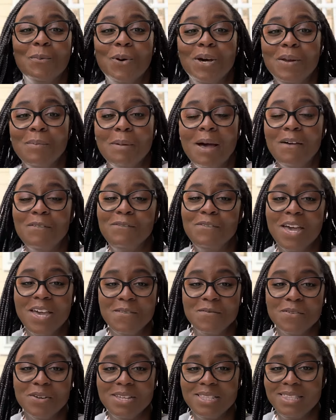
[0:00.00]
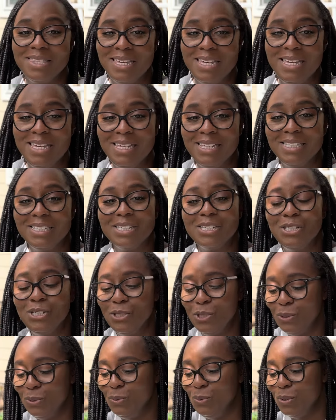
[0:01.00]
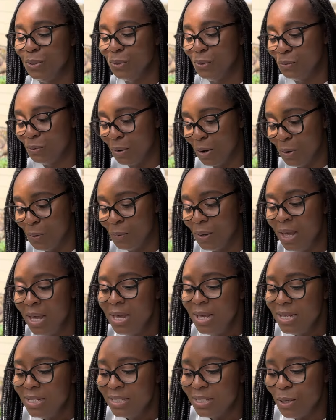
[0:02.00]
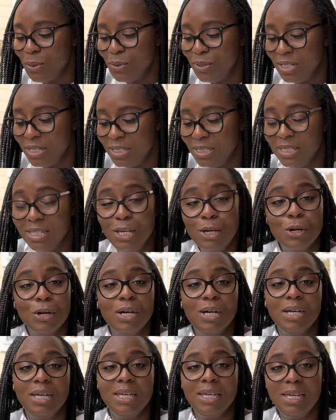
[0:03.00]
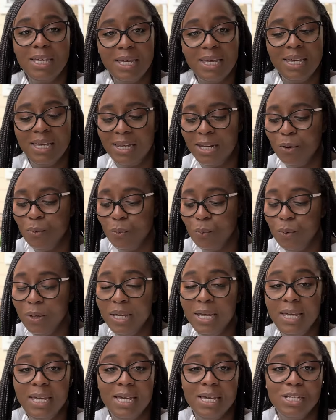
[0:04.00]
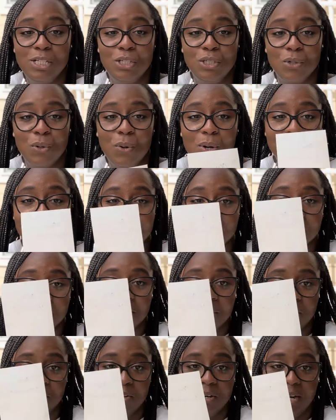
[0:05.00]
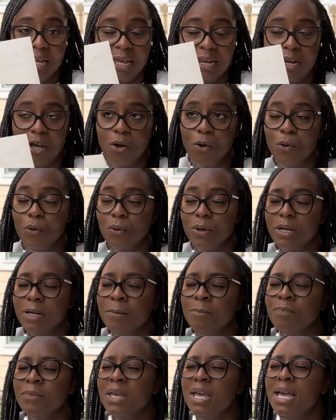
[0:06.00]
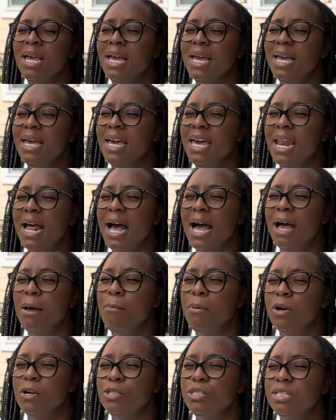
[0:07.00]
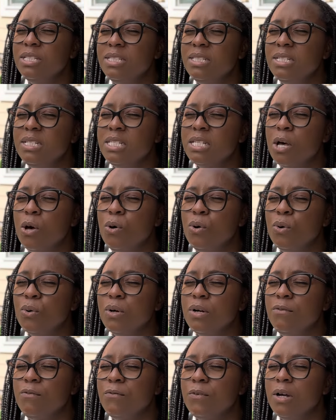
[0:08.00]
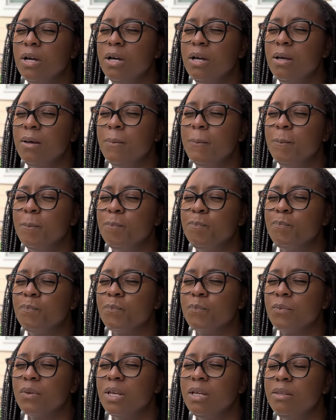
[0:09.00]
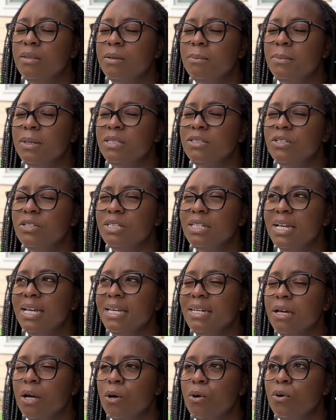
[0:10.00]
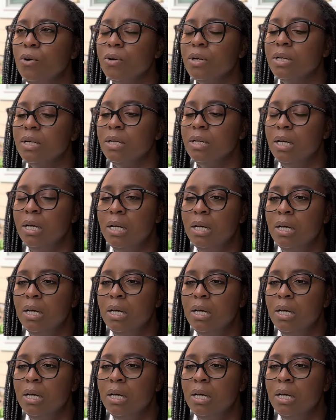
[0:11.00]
one of my favorite things to grow. So this year again, we enjoyed this motherland okra, and I purchased this okra from the motherland okra,